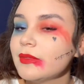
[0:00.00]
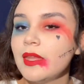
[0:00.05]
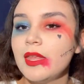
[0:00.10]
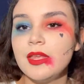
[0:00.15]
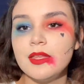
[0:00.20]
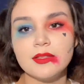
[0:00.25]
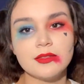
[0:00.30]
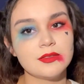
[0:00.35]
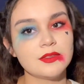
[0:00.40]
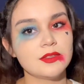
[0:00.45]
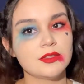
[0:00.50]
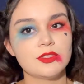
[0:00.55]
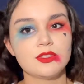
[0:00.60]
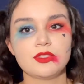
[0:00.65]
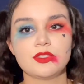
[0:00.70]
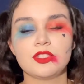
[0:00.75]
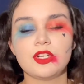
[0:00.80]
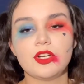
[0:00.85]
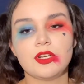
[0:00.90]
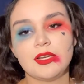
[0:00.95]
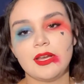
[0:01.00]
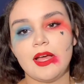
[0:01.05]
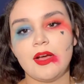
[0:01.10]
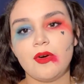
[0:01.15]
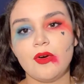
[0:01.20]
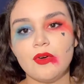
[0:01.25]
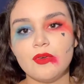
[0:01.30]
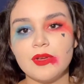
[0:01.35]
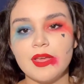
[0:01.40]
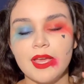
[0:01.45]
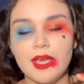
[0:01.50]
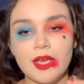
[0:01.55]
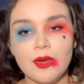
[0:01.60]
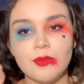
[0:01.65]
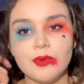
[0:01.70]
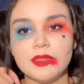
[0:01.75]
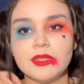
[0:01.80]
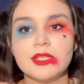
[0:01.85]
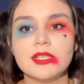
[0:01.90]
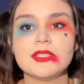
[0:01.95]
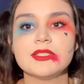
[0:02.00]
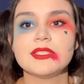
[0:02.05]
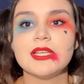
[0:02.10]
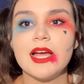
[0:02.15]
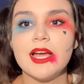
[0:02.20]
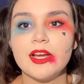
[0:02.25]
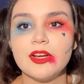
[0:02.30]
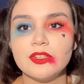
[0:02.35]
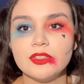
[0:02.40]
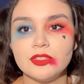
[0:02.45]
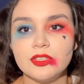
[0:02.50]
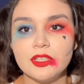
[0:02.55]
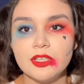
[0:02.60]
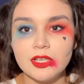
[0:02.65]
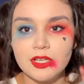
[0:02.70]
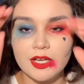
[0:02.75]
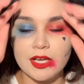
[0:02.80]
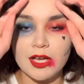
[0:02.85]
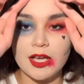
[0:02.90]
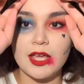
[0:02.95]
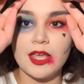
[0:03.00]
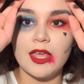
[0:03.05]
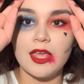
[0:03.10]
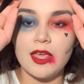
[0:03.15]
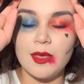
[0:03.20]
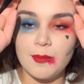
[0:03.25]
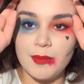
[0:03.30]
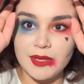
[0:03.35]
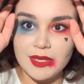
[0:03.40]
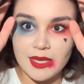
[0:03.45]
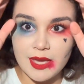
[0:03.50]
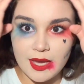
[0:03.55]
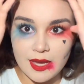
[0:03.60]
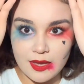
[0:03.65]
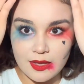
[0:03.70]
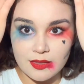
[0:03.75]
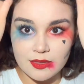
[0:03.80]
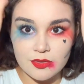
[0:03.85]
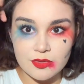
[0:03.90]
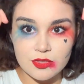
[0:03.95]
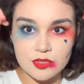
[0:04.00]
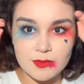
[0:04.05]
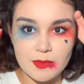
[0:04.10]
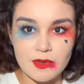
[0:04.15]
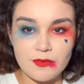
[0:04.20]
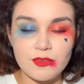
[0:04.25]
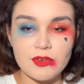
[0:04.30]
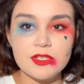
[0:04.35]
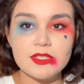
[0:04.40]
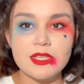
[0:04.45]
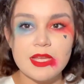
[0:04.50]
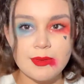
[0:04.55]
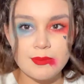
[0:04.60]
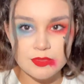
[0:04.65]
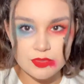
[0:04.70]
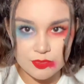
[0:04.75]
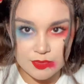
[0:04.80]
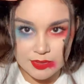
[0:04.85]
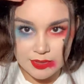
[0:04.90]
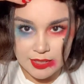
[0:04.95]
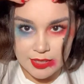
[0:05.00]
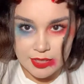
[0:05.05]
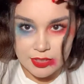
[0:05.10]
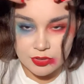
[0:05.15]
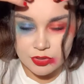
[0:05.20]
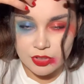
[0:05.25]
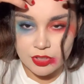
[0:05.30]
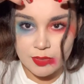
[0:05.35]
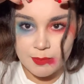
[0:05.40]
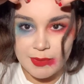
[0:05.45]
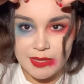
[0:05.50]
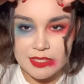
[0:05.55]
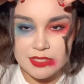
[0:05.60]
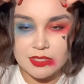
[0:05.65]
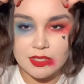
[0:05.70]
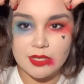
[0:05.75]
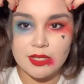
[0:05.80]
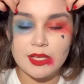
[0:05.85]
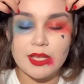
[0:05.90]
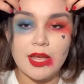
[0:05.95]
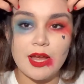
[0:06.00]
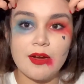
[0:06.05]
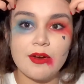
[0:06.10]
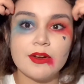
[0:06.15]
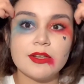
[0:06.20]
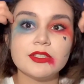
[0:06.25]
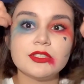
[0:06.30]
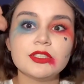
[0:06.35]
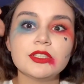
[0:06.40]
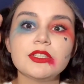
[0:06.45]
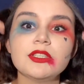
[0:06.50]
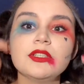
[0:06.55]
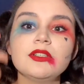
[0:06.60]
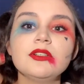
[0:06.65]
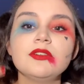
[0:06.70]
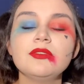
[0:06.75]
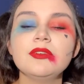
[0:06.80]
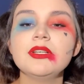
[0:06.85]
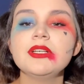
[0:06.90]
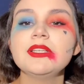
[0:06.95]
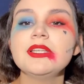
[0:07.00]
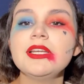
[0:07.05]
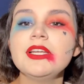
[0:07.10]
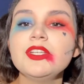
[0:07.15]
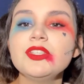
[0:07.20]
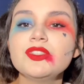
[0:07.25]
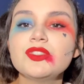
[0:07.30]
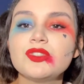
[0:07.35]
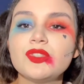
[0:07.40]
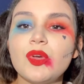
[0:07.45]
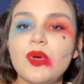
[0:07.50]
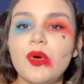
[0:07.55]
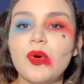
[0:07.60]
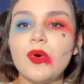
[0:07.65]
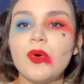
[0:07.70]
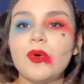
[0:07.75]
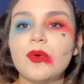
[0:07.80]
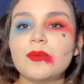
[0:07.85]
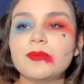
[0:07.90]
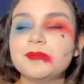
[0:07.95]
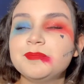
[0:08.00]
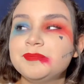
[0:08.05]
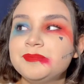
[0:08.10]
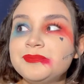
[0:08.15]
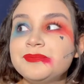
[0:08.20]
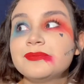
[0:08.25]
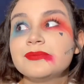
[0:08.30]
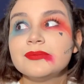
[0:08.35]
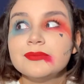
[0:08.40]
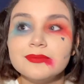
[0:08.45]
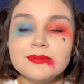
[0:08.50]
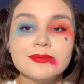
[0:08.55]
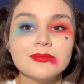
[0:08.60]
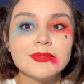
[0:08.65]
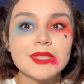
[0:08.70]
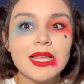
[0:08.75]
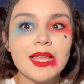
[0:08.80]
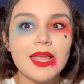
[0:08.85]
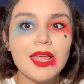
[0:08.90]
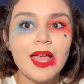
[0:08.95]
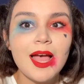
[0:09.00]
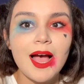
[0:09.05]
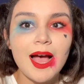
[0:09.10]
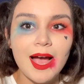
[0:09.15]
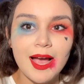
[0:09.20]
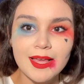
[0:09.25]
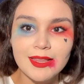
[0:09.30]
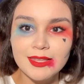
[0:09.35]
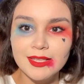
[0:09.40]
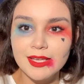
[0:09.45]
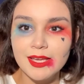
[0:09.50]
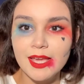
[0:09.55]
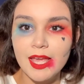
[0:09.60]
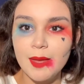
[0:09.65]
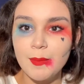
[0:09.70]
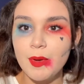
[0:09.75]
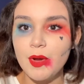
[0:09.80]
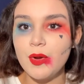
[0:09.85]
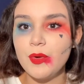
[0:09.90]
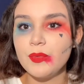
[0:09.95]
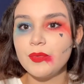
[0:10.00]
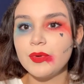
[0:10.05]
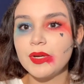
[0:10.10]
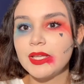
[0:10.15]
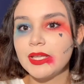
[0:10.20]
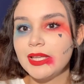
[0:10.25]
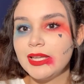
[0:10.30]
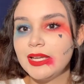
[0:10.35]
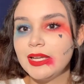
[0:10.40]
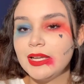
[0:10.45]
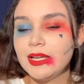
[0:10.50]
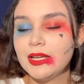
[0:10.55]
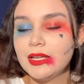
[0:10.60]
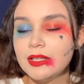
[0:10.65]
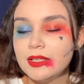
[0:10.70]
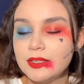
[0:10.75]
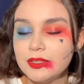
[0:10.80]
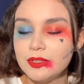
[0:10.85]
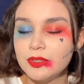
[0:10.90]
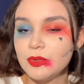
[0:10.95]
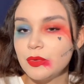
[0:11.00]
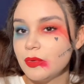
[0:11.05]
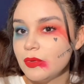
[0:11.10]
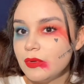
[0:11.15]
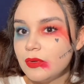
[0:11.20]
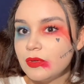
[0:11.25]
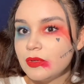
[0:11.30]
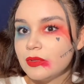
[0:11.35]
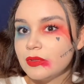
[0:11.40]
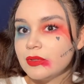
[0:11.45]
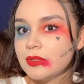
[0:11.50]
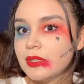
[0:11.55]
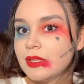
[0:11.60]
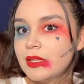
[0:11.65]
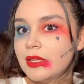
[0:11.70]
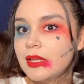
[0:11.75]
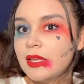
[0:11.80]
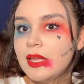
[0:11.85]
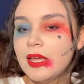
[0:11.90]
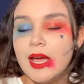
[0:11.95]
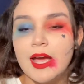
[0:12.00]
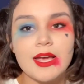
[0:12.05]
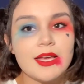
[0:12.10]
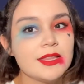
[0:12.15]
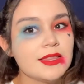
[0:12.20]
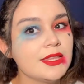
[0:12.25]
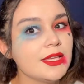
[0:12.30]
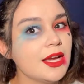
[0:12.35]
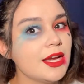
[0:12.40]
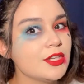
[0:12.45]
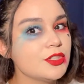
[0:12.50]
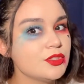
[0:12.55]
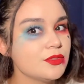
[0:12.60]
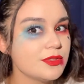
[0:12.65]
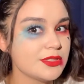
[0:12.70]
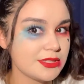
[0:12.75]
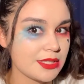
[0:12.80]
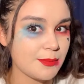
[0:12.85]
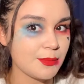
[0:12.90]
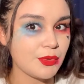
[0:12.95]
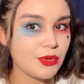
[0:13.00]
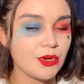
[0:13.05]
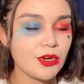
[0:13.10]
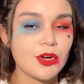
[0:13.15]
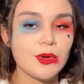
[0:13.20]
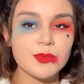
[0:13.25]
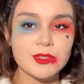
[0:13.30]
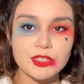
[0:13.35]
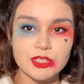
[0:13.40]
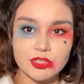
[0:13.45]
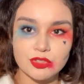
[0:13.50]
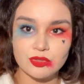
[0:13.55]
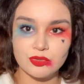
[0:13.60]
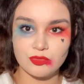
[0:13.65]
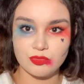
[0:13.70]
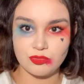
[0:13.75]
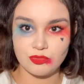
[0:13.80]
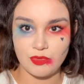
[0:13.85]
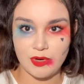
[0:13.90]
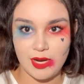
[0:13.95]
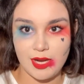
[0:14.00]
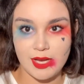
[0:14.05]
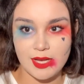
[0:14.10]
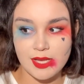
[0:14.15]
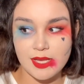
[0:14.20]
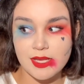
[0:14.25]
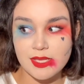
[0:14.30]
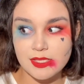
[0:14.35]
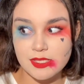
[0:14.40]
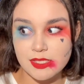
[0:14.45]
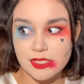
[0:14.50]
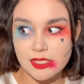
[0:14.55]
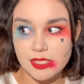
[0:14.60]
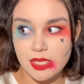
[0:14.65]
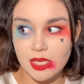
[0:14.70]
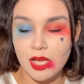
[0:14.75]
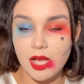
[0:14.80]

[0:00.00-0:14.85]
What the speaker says: it turned out okay with the entire look. But yeah, this is my first time doing like a look based on a character, really. So I think it came out really cool. I think I do resemble her, which is great.